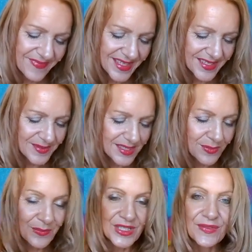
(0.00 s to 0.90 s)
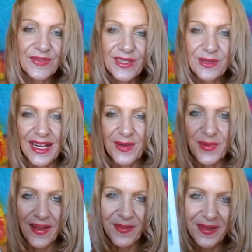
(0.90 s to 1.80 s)
Uh, this one, which flew out,
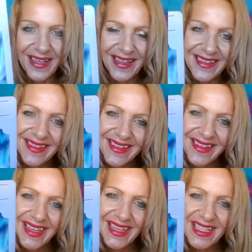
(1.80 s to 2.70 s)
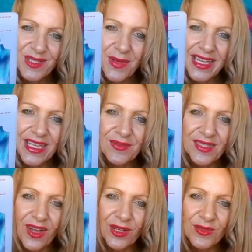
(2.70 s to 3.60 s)
by the way, is Maeve,
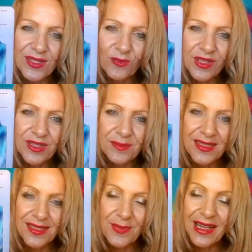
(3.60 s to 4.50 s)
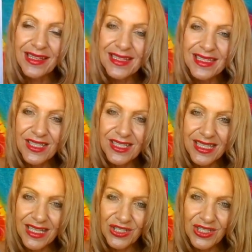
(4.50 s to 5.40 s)
Cycles and Rhythms. It's about listening to
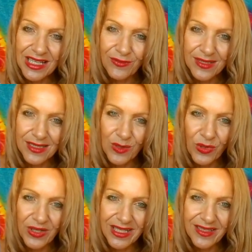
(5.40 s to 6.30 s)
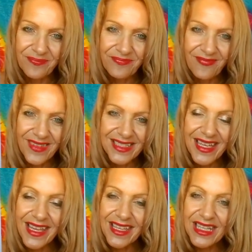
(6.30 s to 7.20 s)
the energy levels in your body,
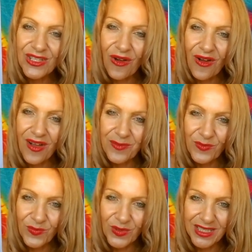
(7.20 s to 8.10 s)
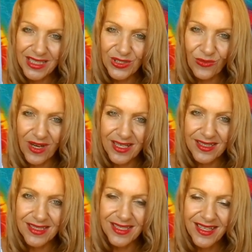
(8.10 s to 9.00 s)
taking time when you need to
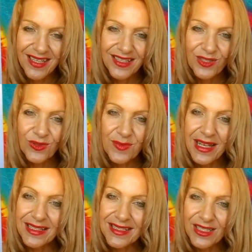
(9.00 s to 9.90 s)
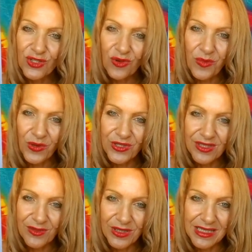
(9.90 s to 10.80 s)
rest. It's also about listening to your
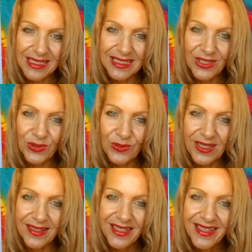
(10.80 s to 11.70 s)
emotions when you need to. Uh,